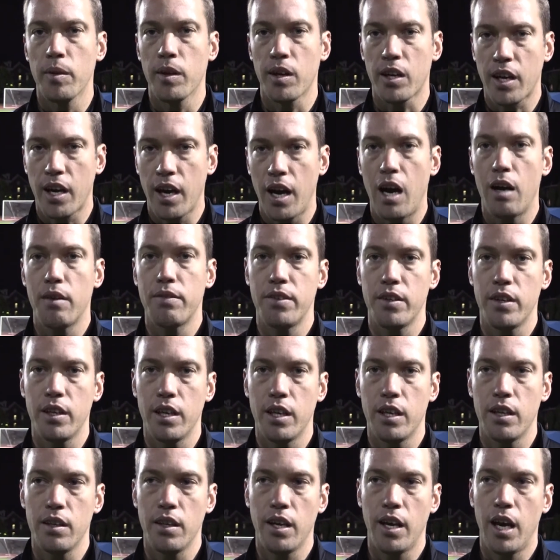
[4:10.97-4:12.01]
They're
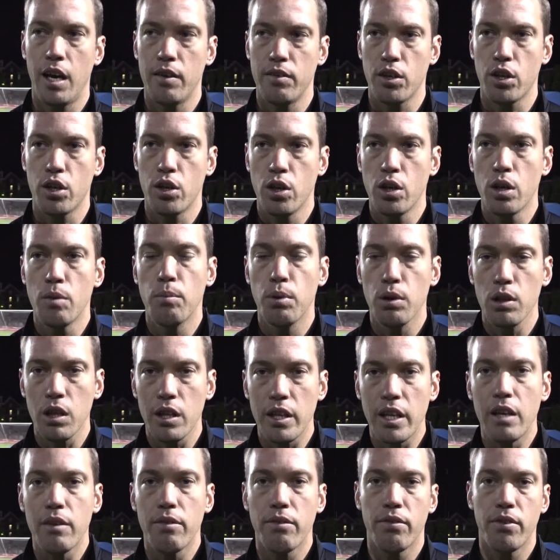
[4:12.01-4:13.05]
confident. They have a good
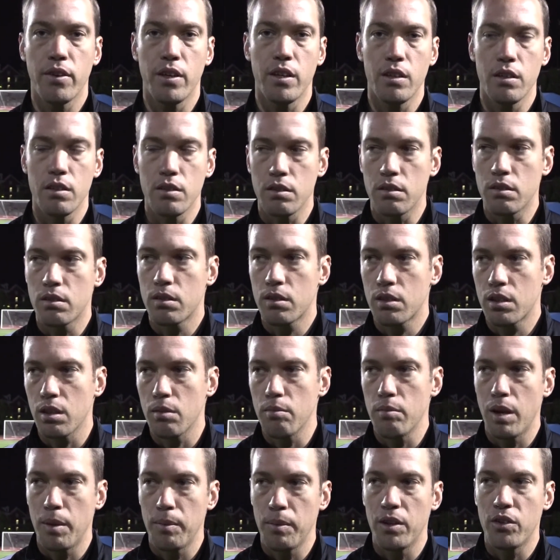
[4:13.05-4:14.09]
belief and
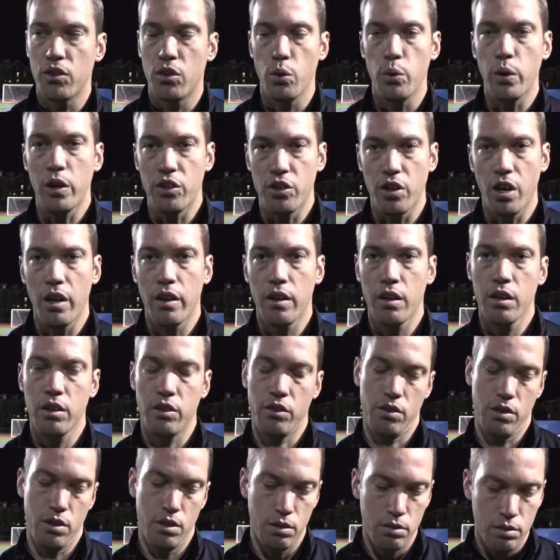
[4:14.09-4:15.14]
commitment to each other,
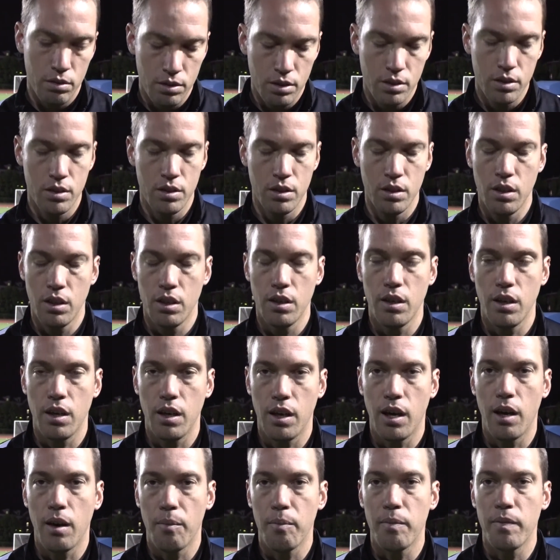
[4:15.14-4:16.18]
so
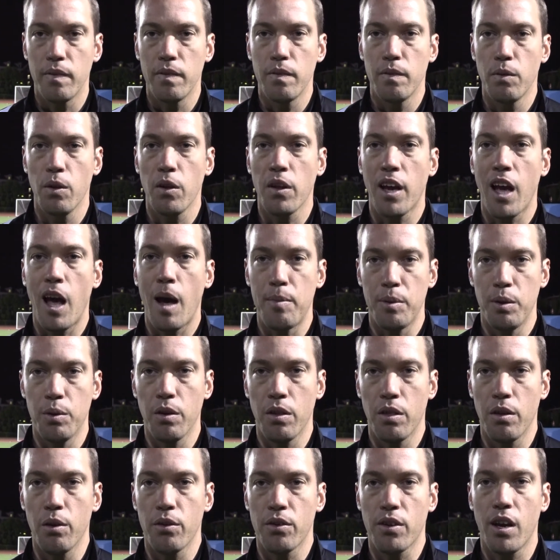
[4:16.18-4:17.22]
I'm really happy
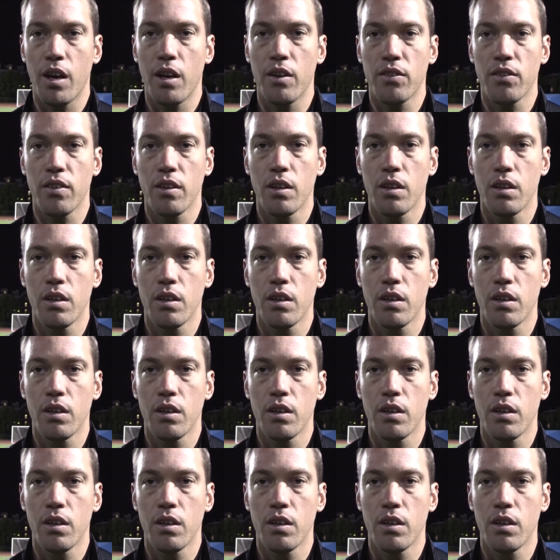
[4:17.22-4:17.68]
with those guys.